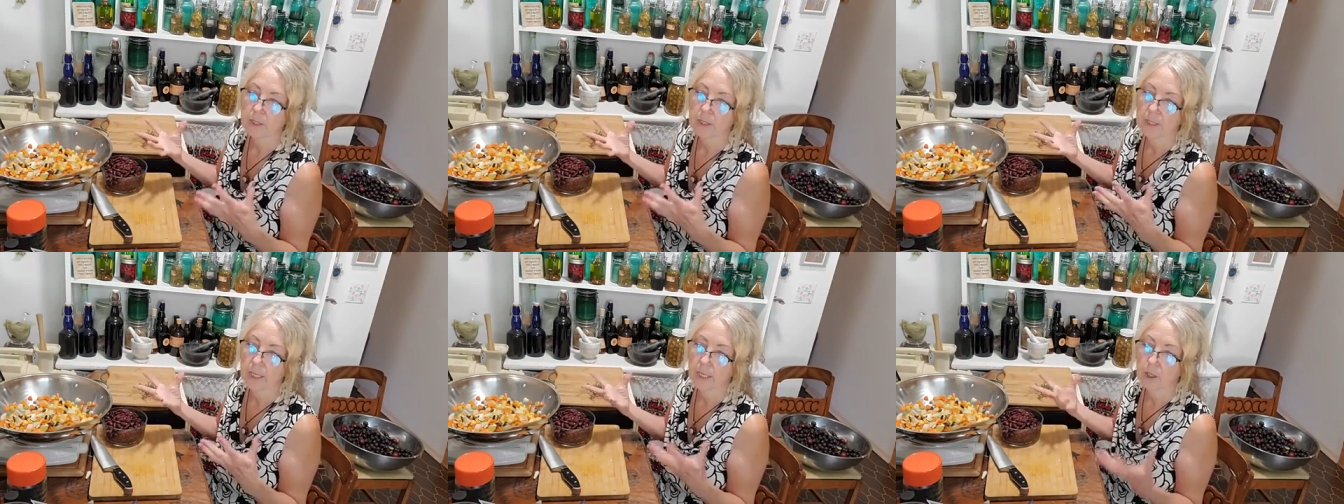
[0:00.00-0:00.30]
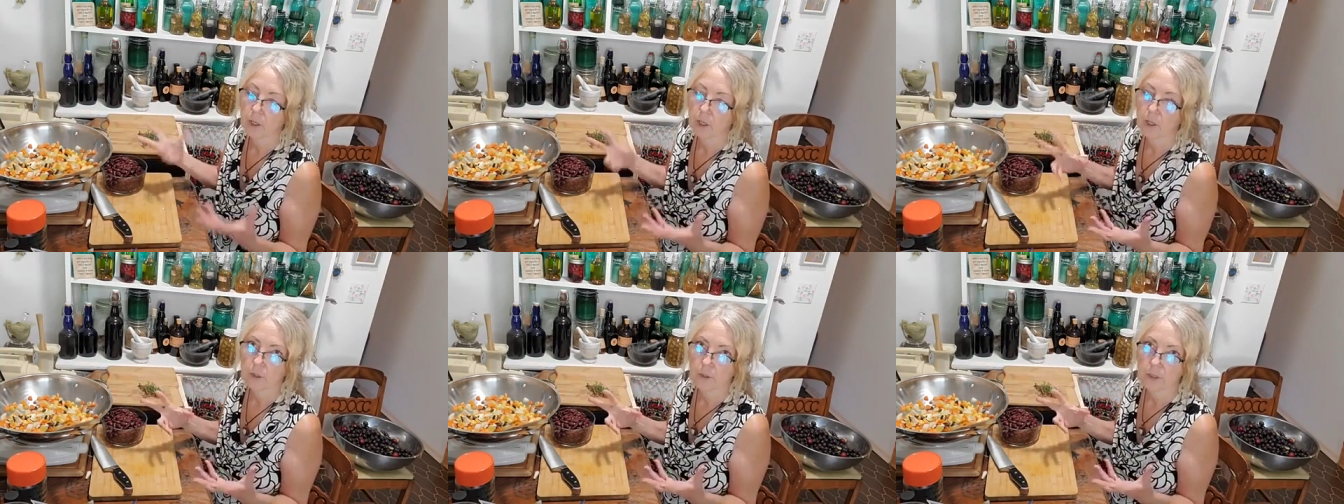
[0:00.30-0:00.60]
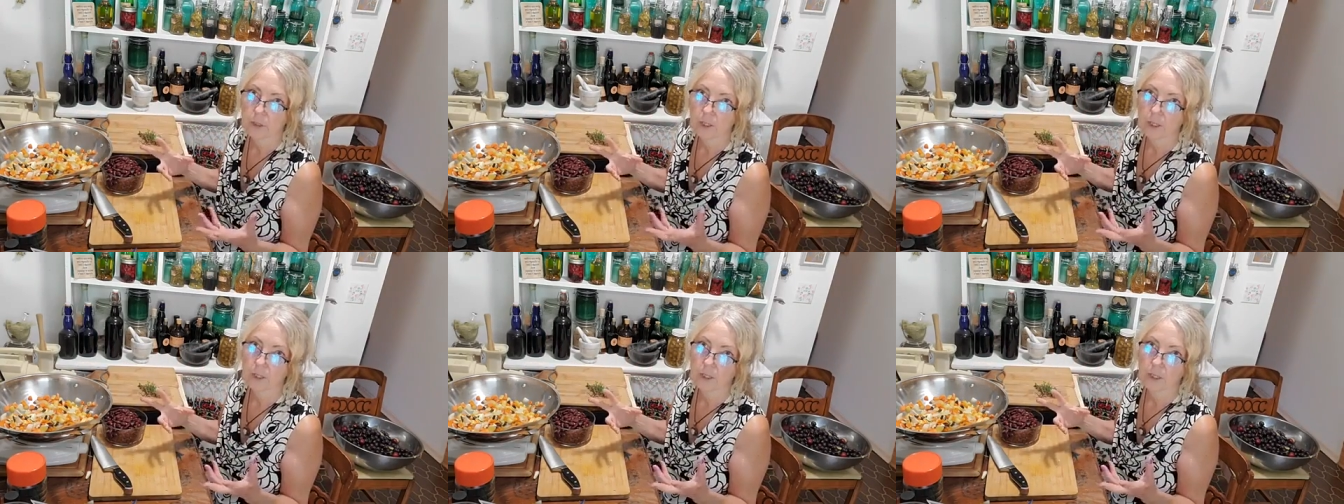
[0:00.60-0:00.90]
to take longer,
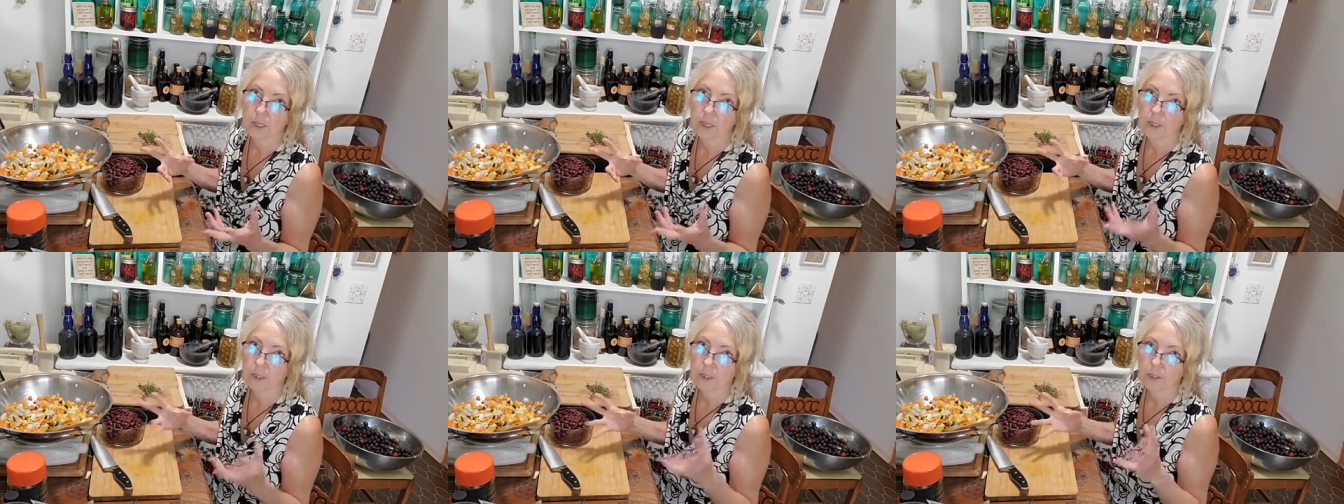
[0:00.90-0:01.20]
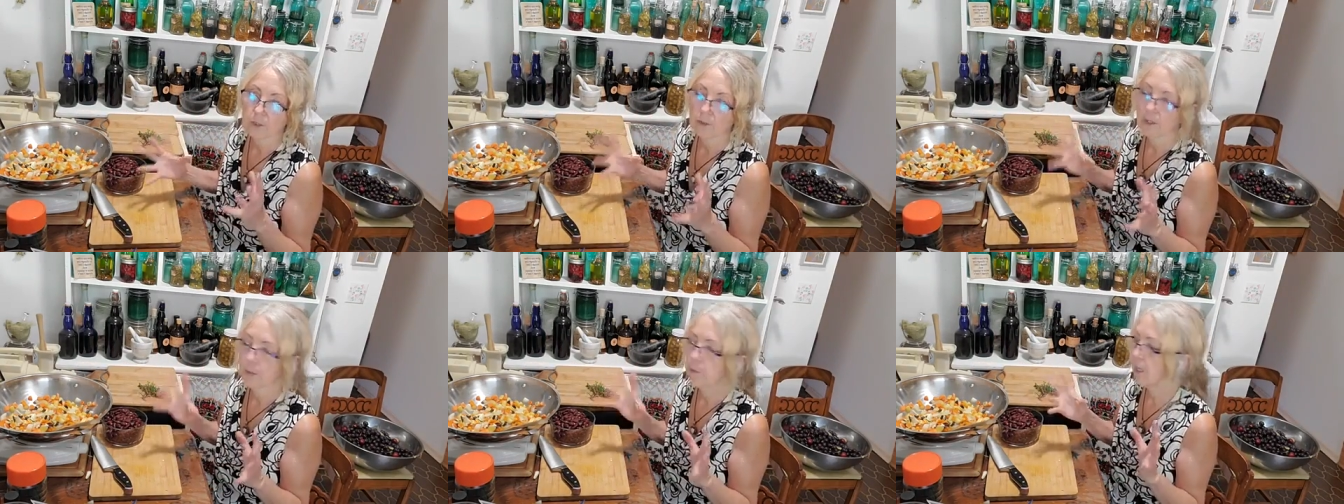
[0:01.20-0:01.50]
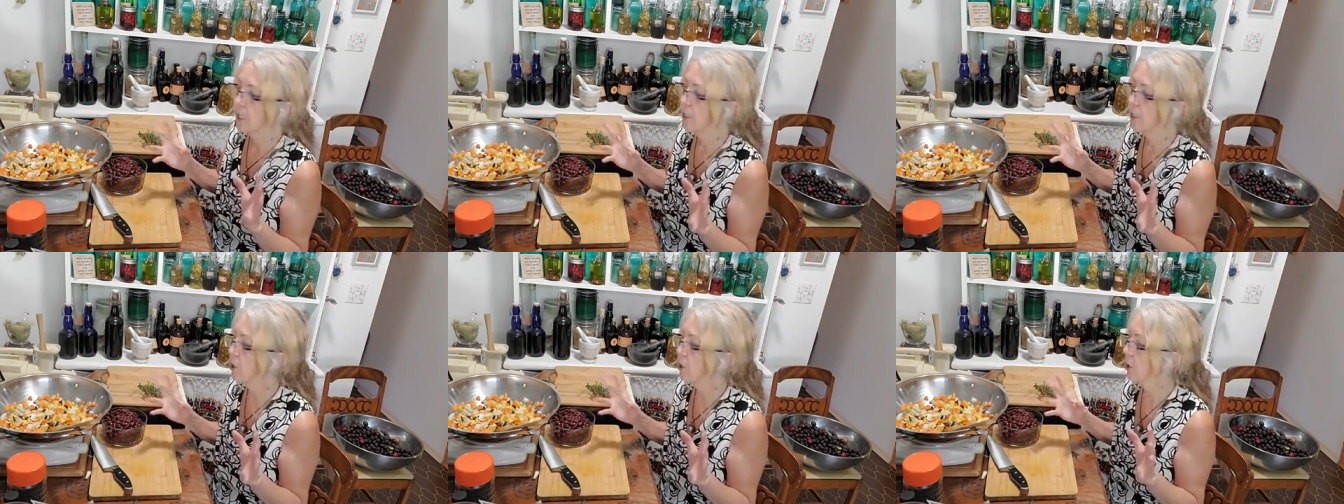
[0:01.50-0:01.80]
and so
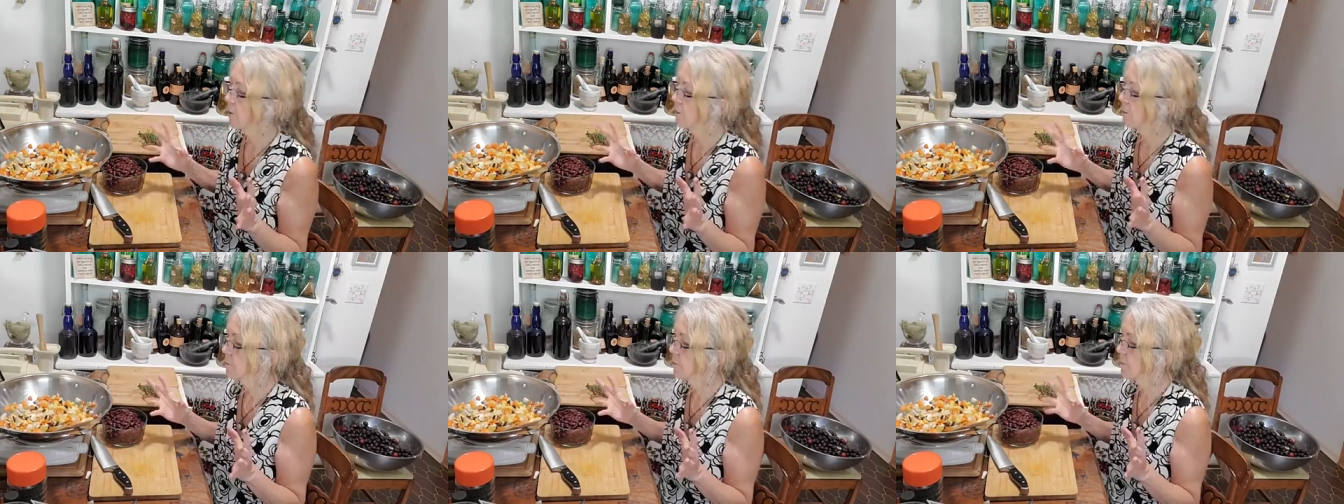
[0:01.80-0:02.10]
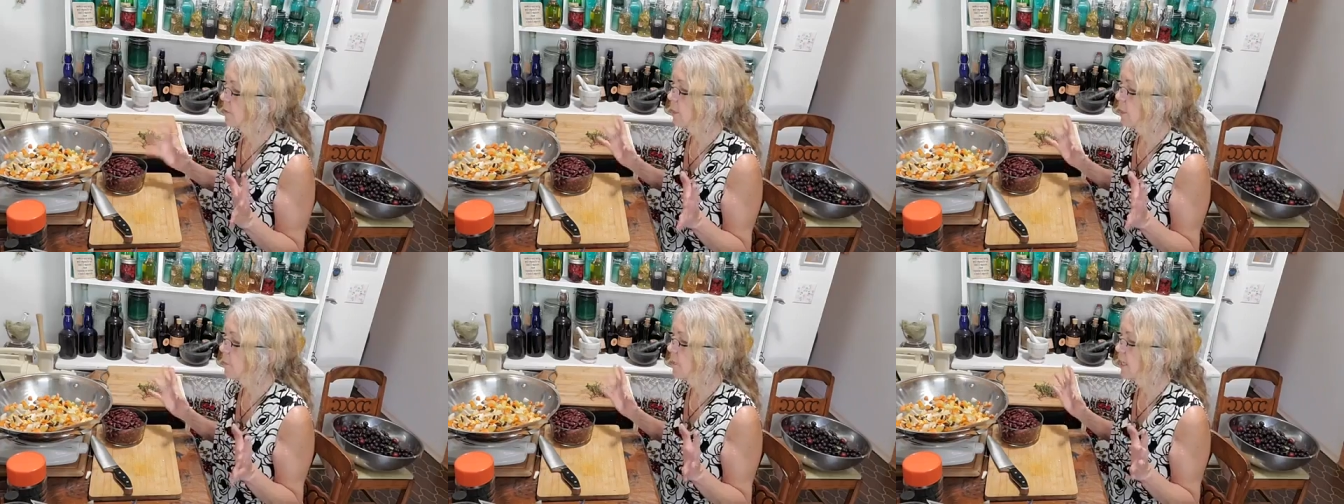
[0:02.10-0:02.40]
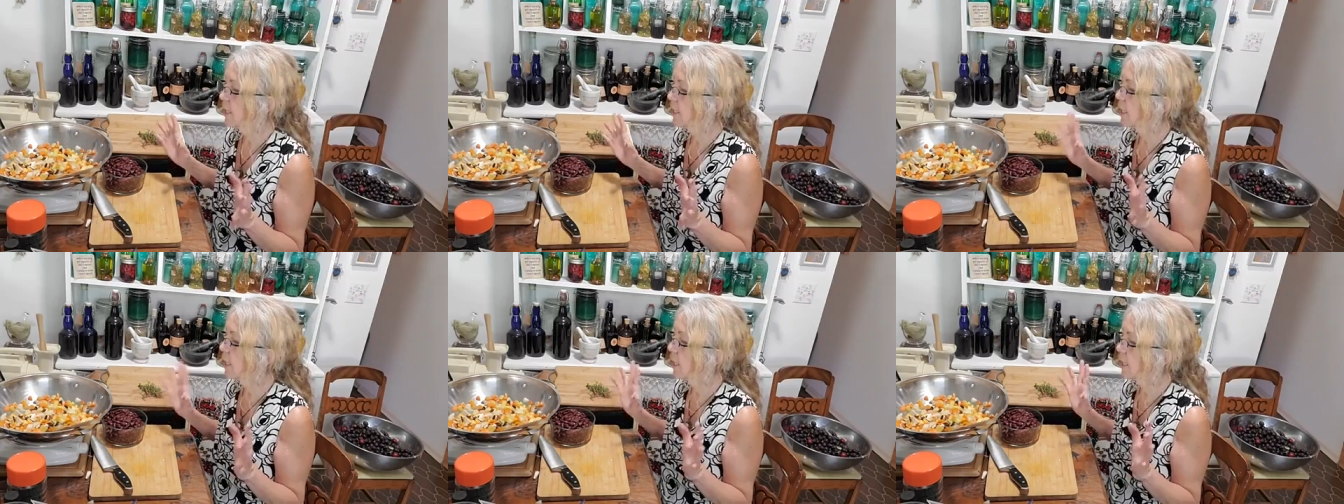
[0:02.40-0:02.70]
they
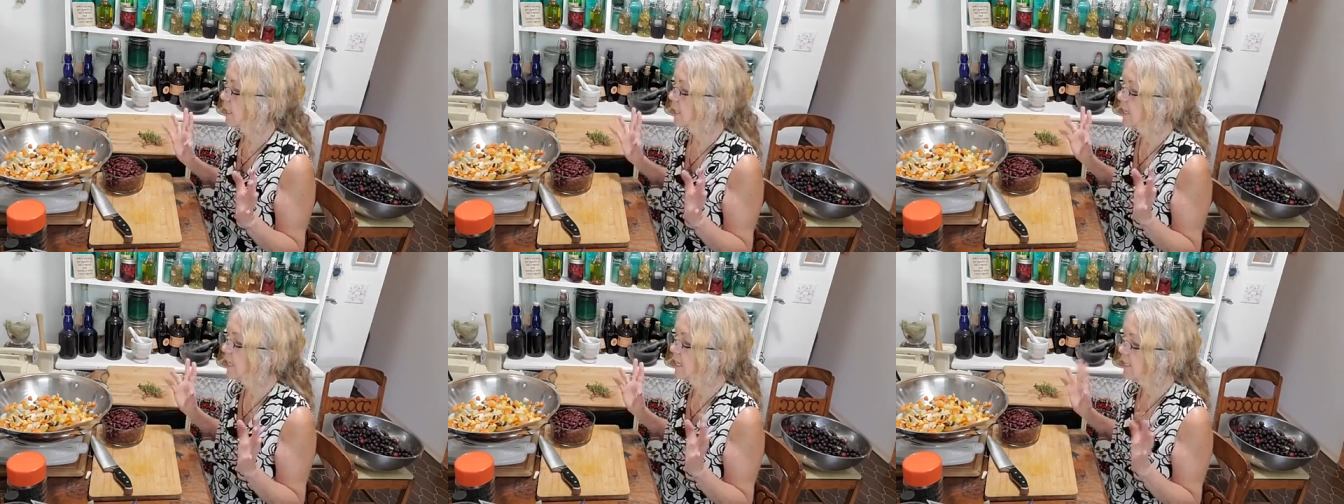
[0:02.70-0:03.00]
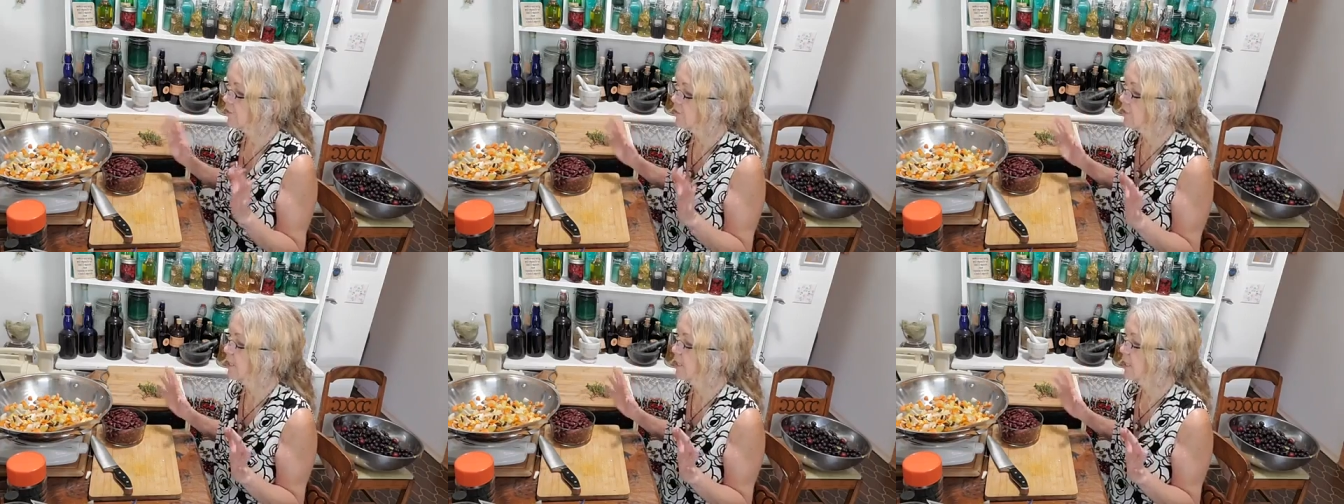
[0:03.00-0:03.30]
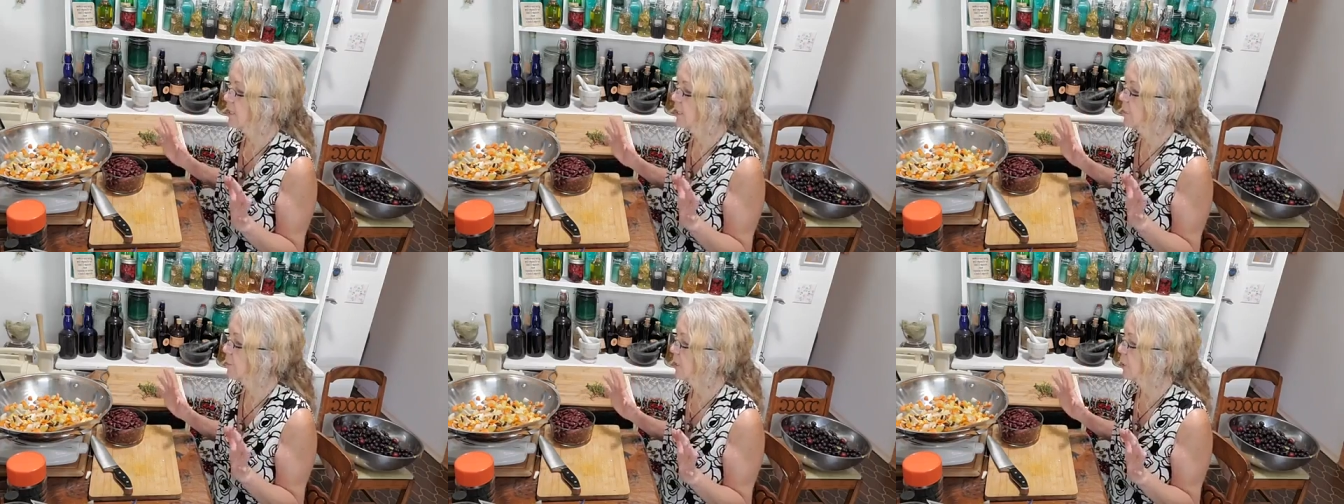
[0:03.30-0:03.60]
might not
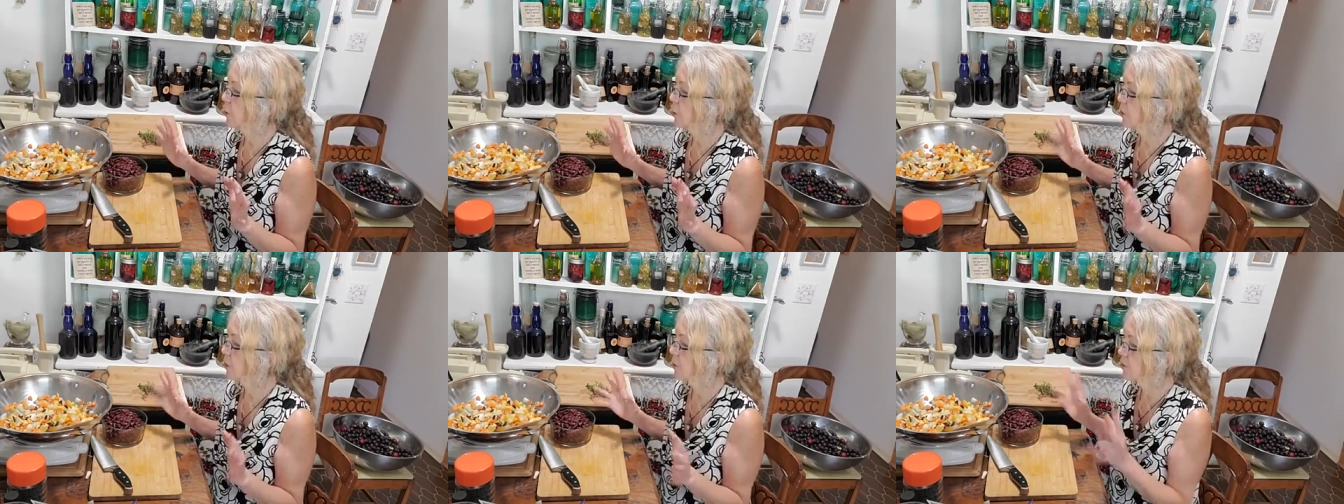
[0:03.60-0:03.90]
evenly be cooked.